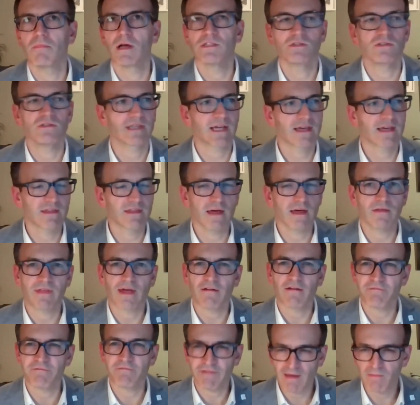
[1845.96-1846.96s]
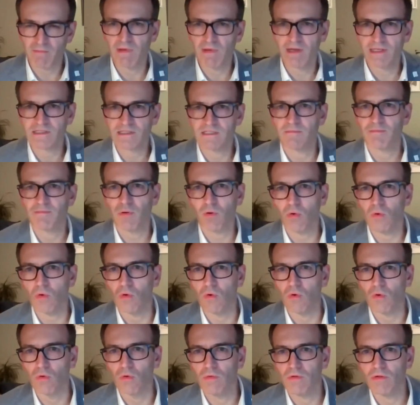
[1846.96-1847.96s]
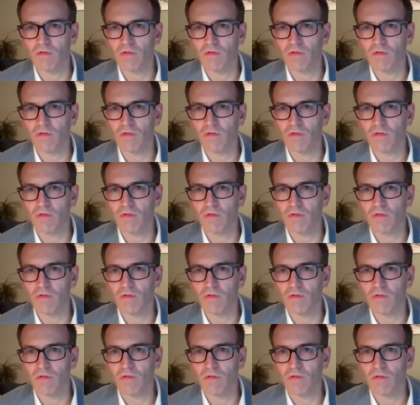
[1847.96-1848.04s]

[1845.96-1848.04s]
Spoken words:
as you say, that family support